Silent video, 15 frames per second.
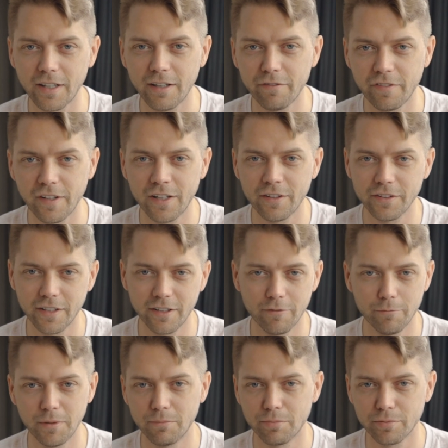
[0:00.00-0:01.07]
that I've found that
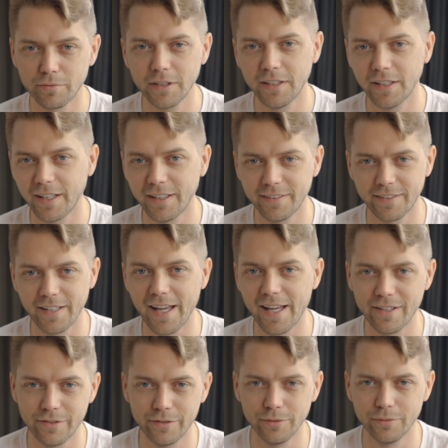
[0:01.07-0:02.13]
have been pretty nice to
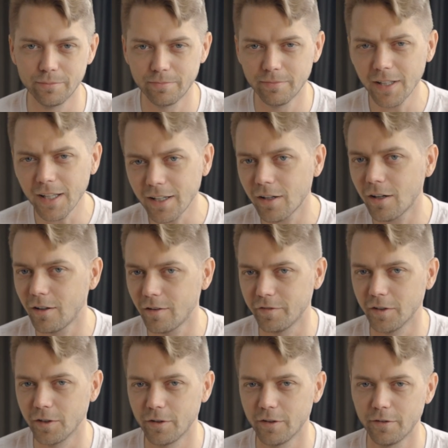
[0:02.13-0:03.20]
add to not all
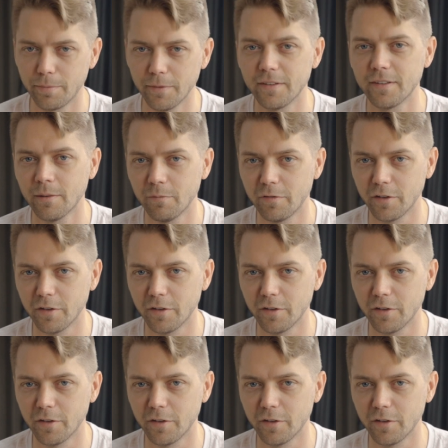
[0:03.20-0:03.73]
photos, but some